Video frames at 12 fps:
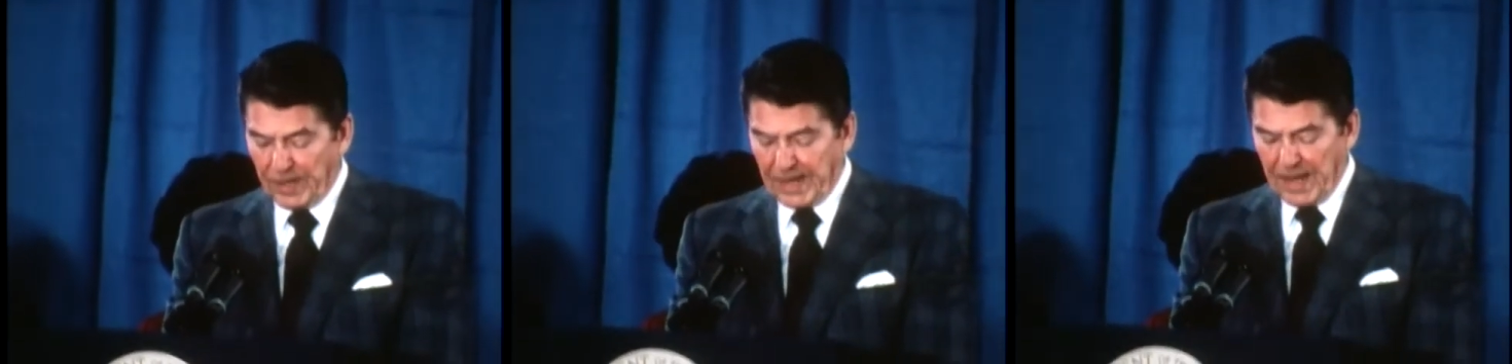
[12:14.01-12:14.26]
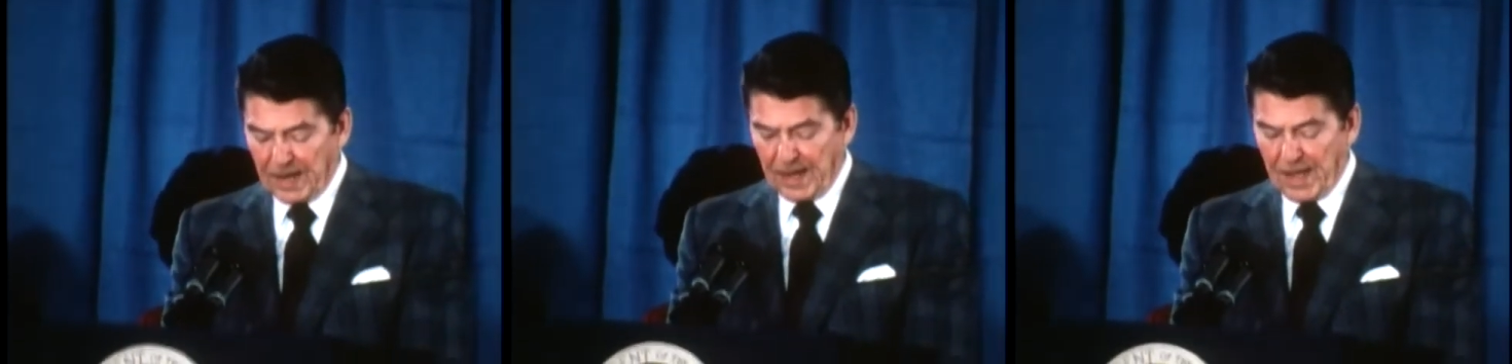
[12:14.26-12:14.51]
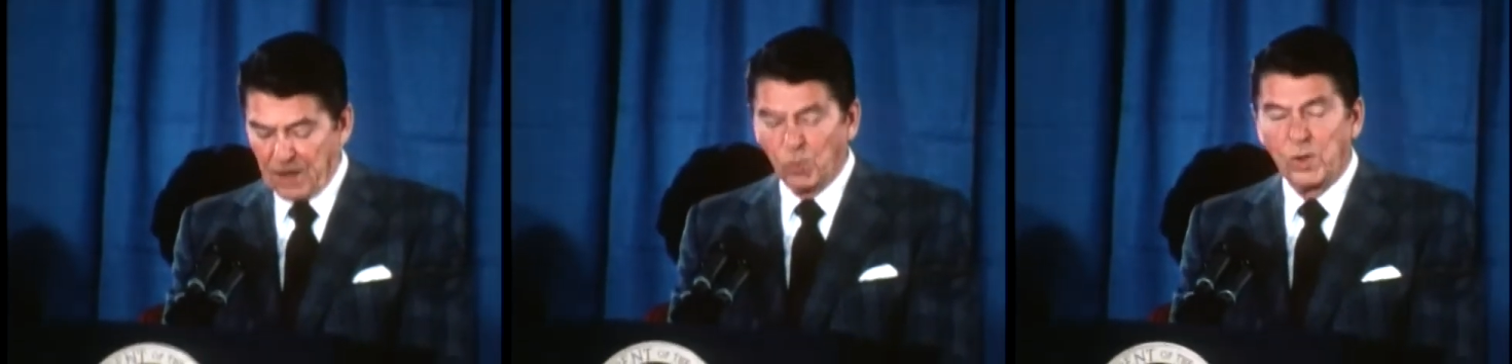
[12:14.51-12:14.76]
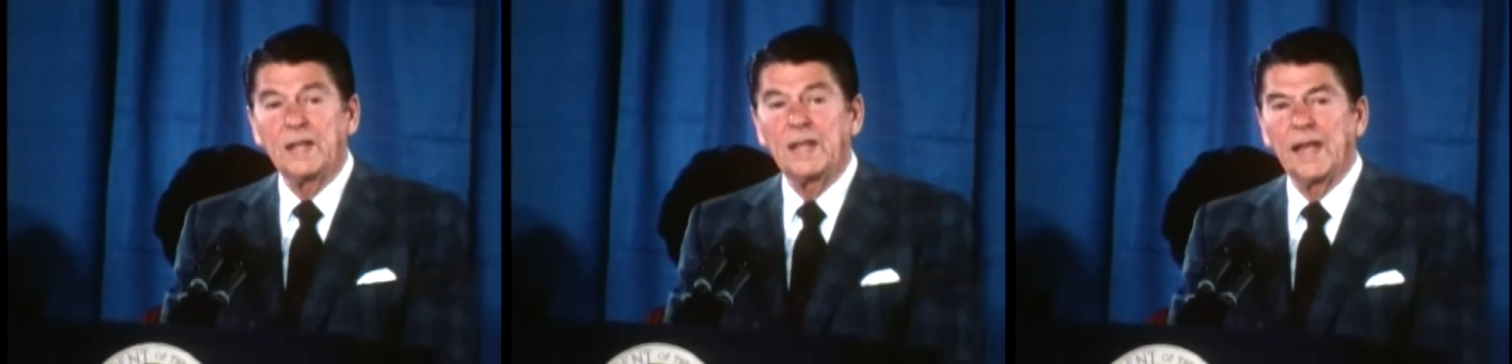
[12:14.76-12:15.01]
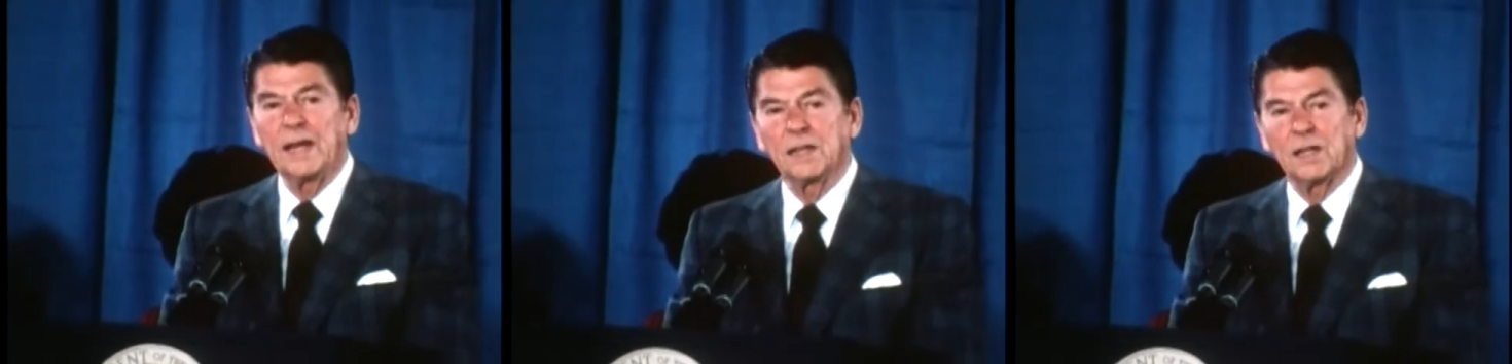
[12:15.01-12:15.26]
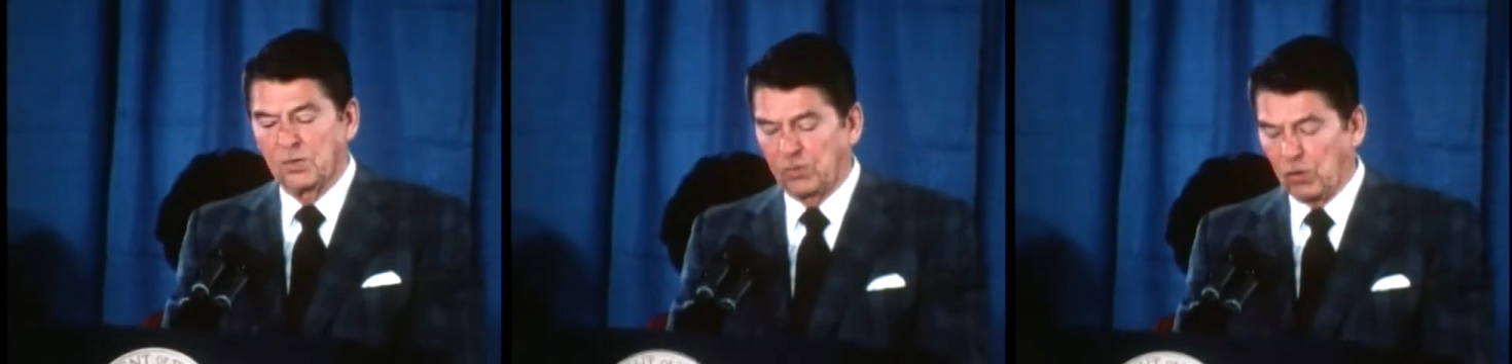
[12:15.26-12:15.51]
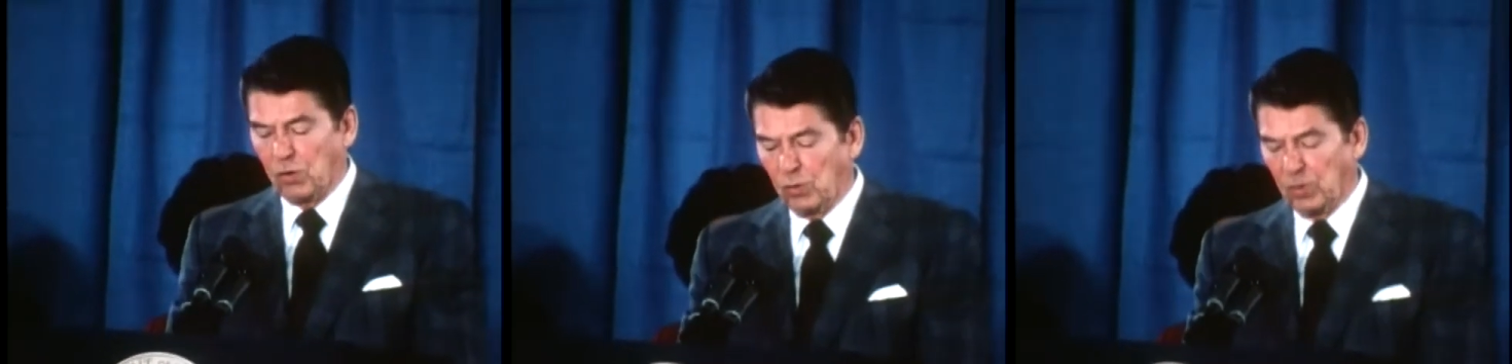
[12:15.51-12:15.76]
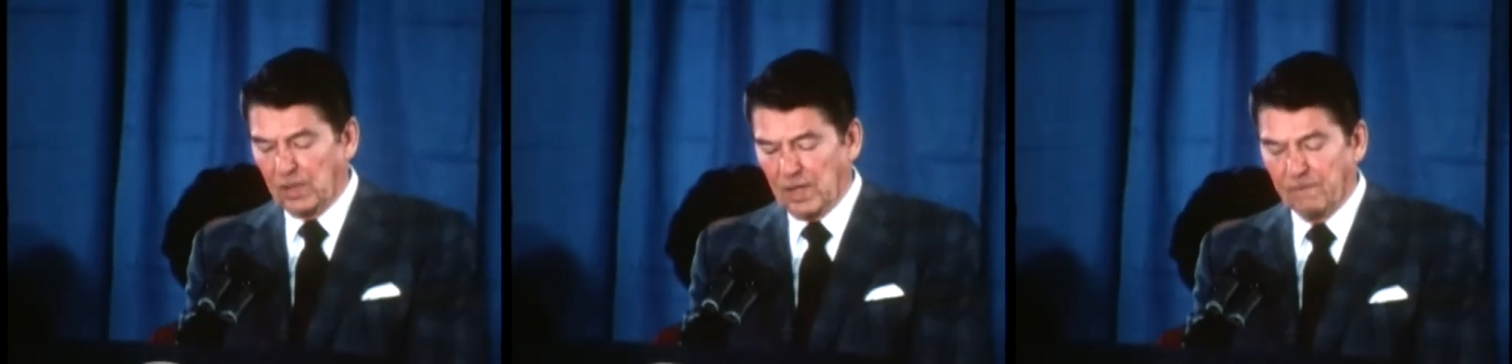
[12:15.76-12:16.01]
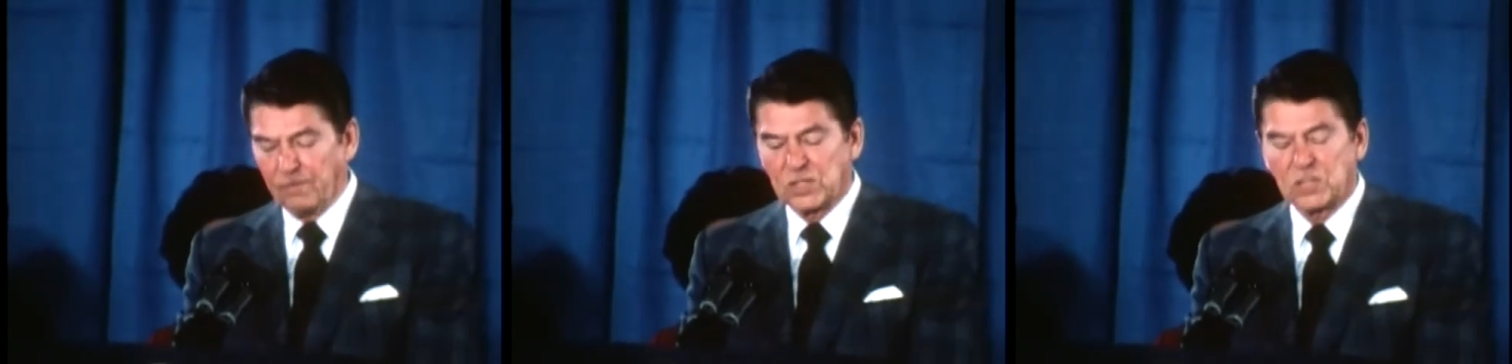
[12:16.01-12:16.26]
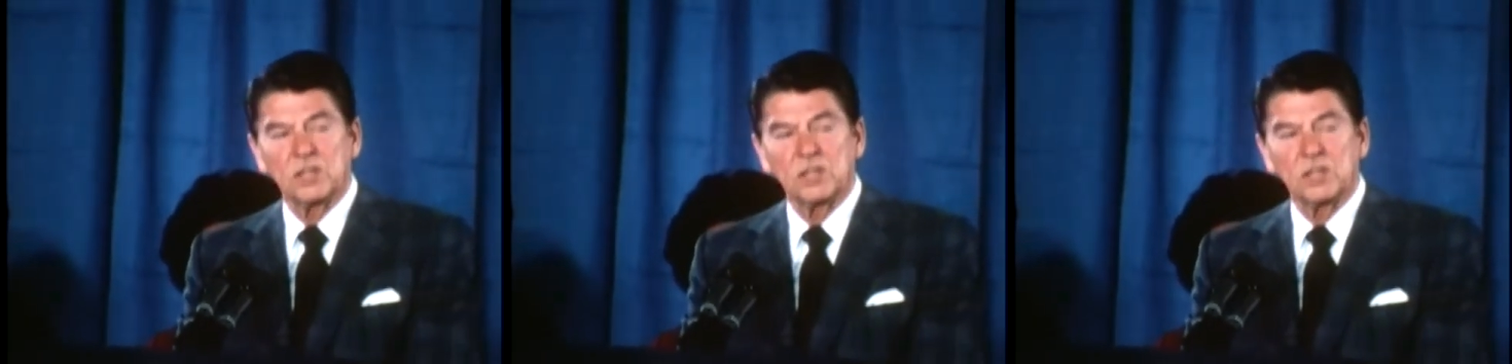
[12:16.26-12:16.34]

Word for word: again and regain control of this